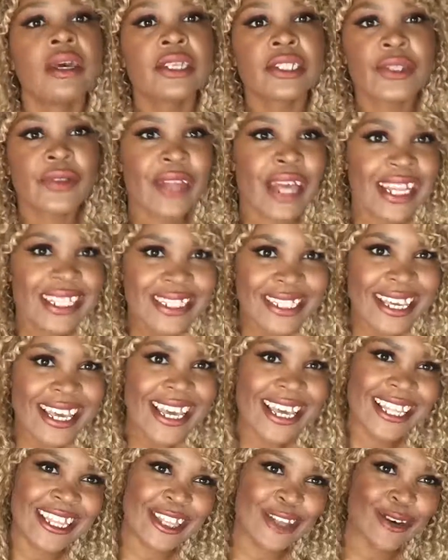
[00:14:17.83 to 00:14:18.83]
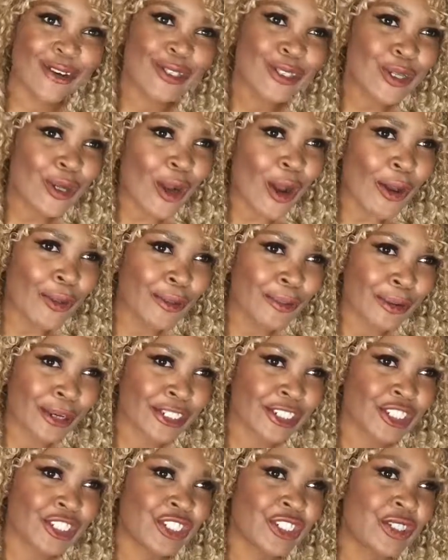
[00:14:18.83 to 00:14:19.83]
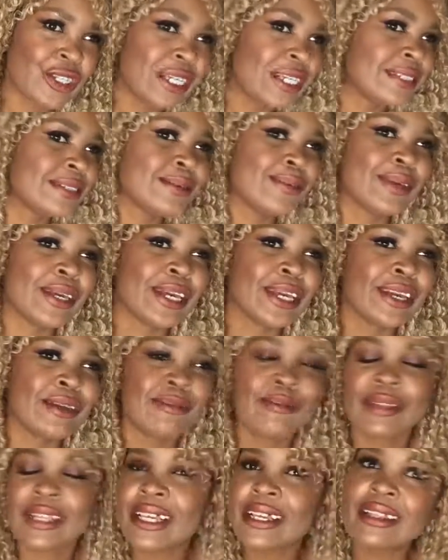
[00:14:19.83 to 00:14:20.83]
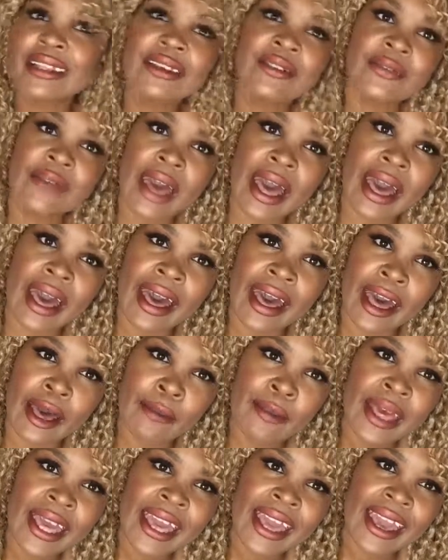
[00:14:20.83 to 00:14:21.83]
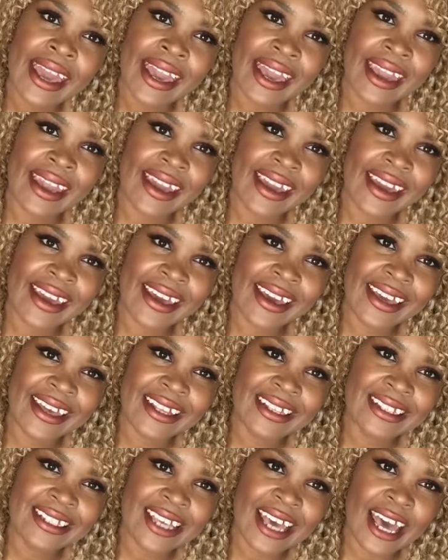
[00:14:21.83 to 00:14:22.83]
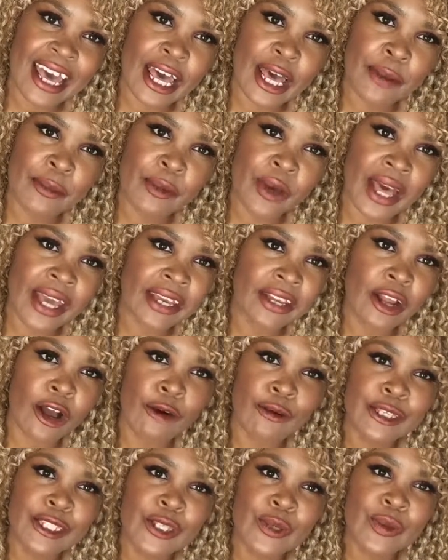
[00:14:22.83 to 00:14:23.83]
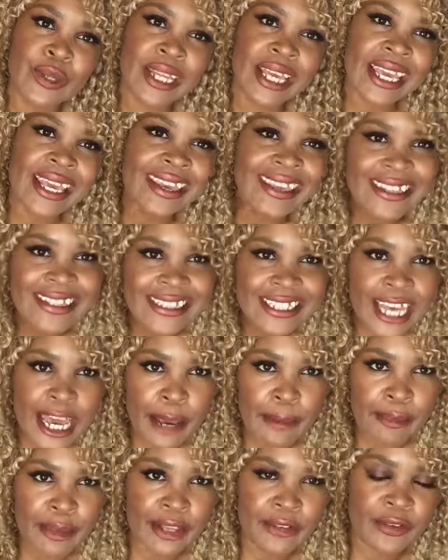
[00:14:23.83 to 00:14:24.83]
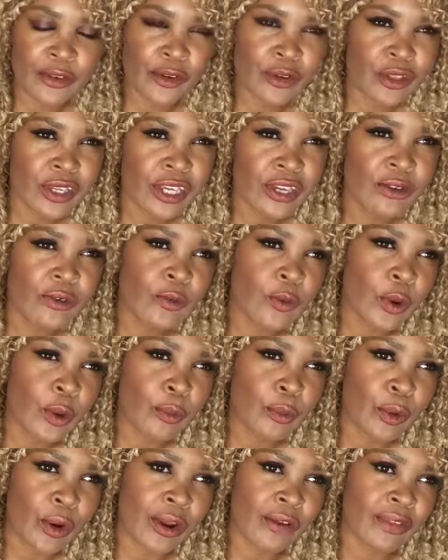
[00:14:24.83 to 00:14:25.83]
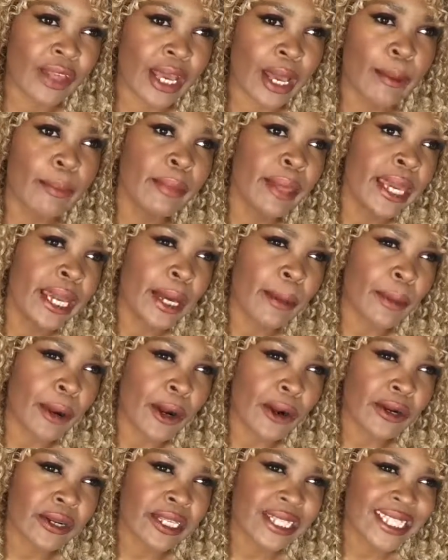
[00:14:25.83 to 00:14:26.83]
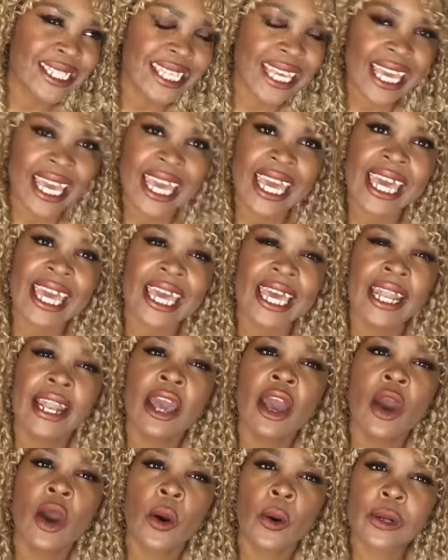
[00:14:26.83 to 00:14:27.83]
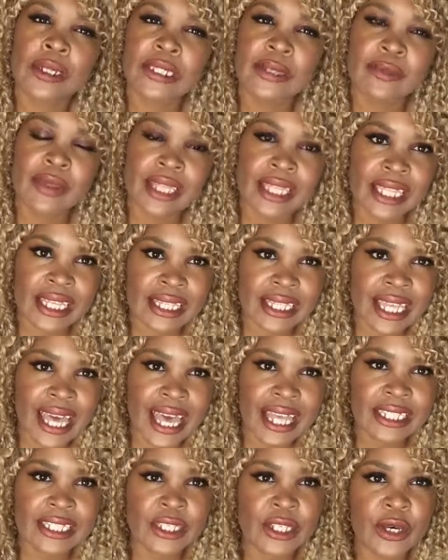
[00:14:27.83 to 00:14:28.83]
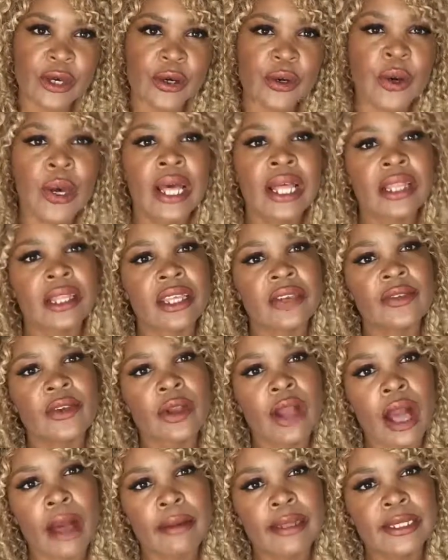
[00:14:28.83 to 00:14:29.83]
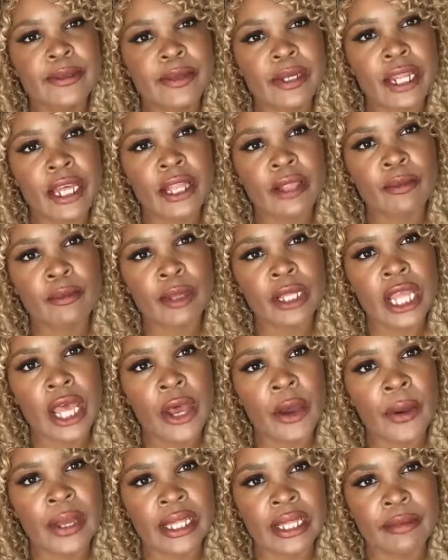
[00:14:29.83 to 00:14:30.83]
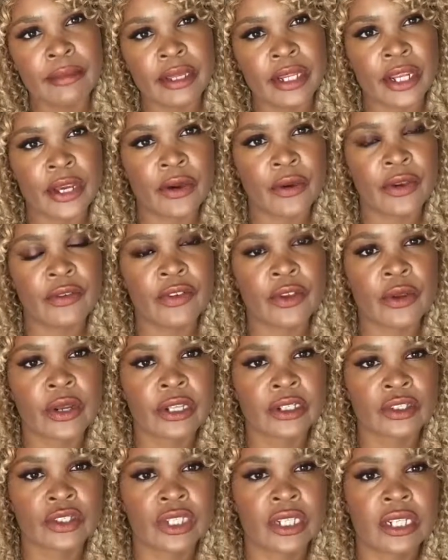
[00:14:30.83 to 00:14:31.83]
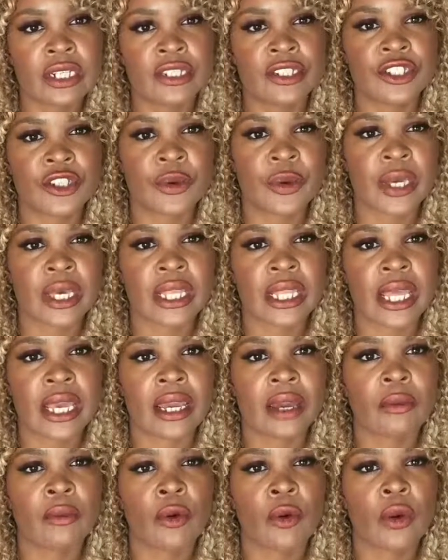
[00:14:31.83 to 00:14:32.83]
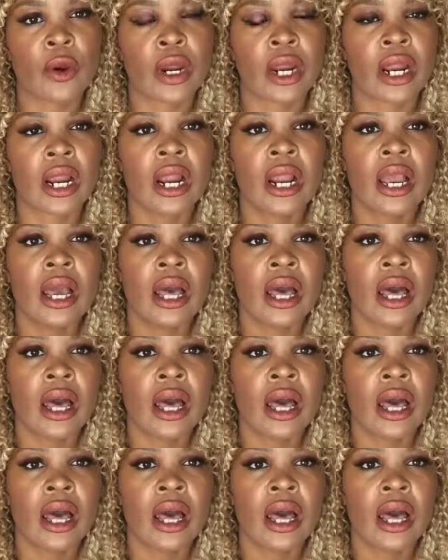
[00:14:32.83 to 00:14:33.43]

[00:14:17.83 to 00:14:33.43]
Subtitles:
So that's it. Those are all the brushes you need to be completely fab. And I can always do an in-depth if you're looking for more of like a makeup artist kit or something like that. So leave your comments below and let me know if you're interested in doing like more